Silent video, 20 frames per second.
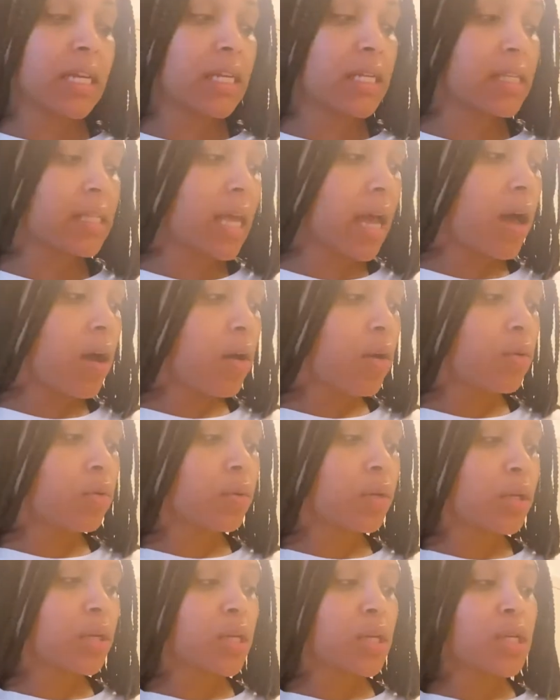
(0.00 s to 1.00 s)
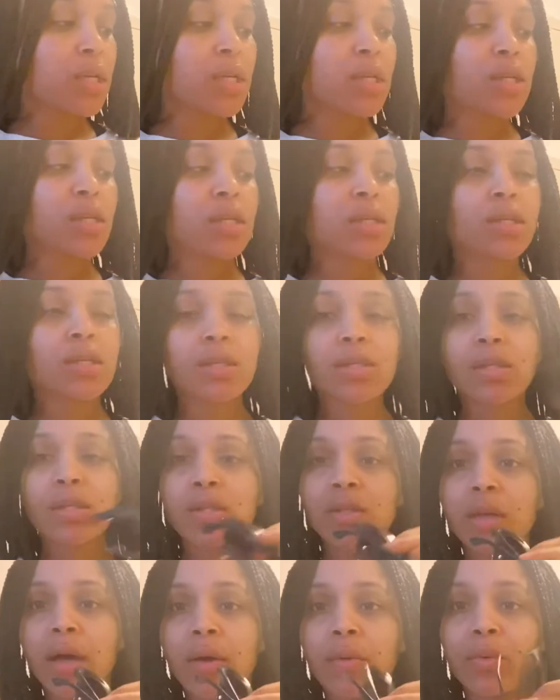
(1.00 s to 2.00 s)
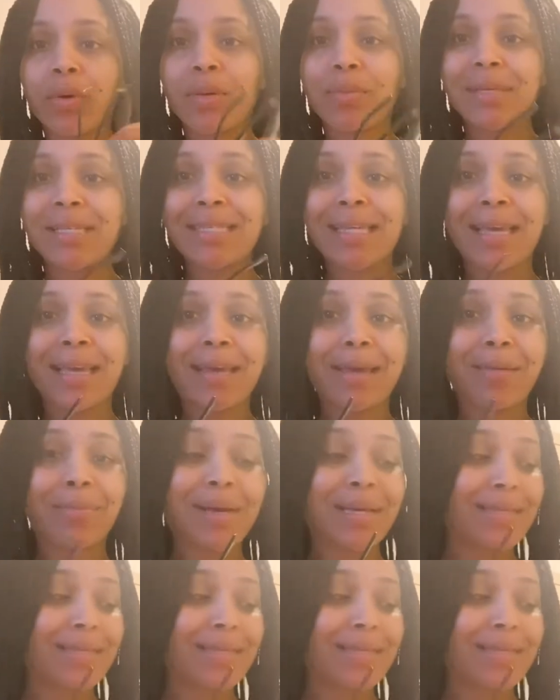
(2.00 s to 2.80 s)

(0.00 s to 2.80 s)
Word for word: is out, so I will be taking my